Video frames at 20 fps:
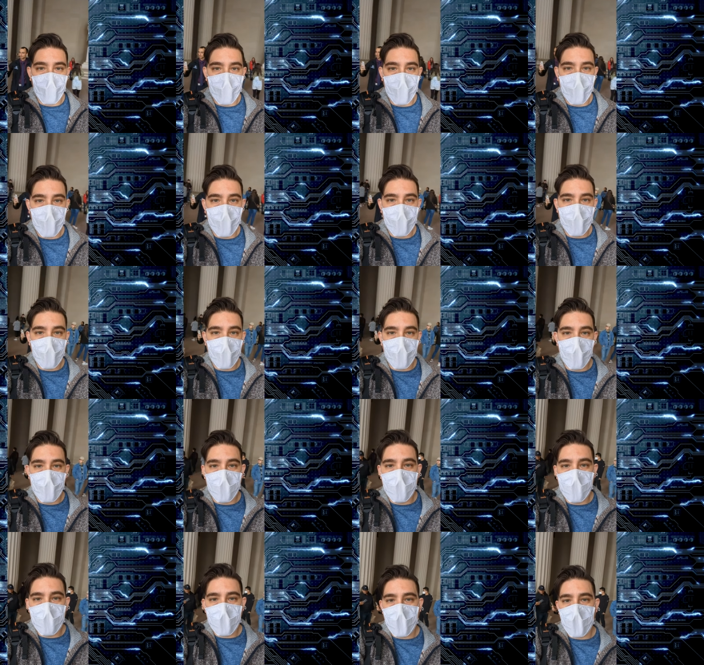and it isn't
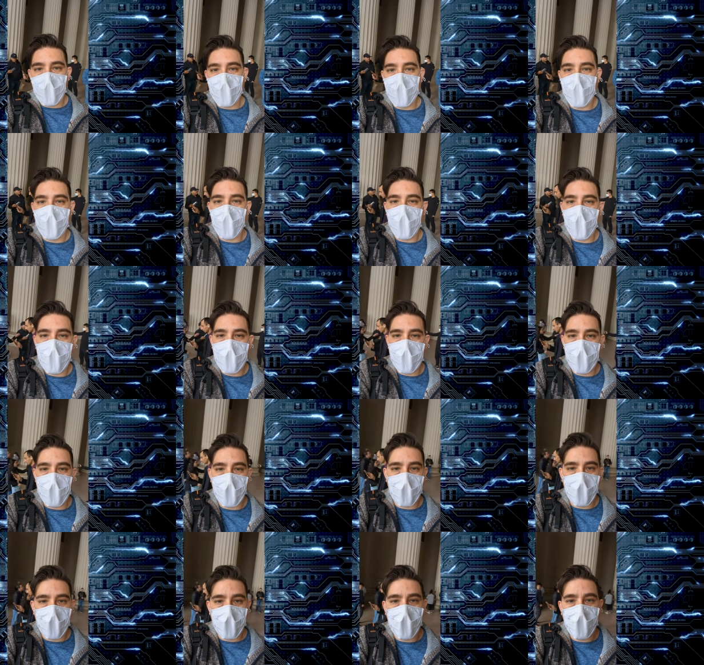over
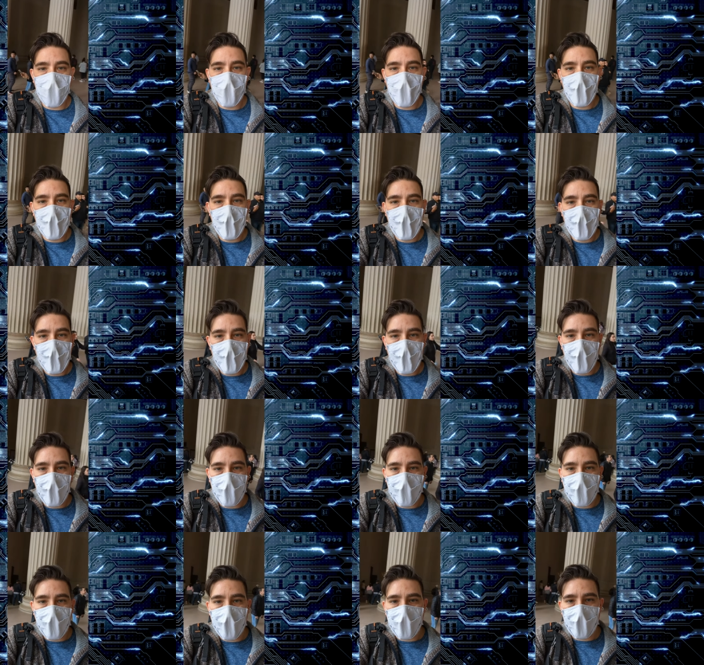brightening or
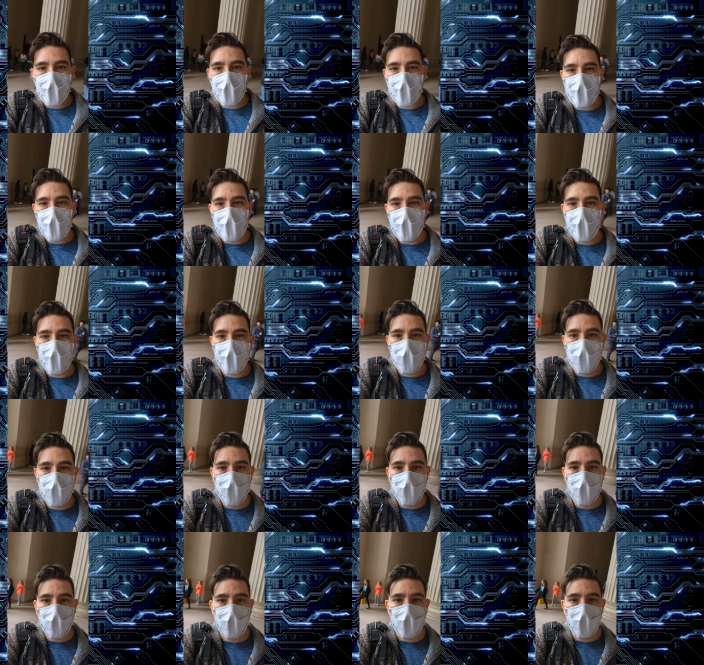darkening
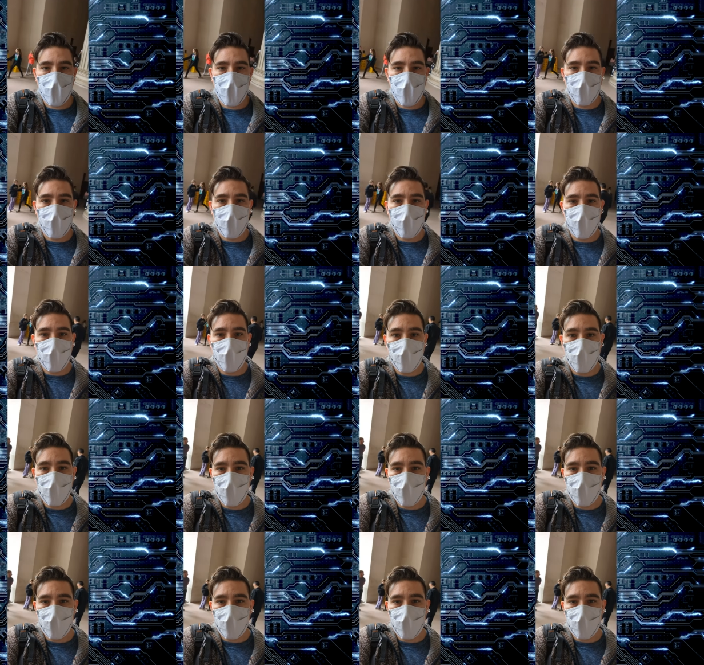things.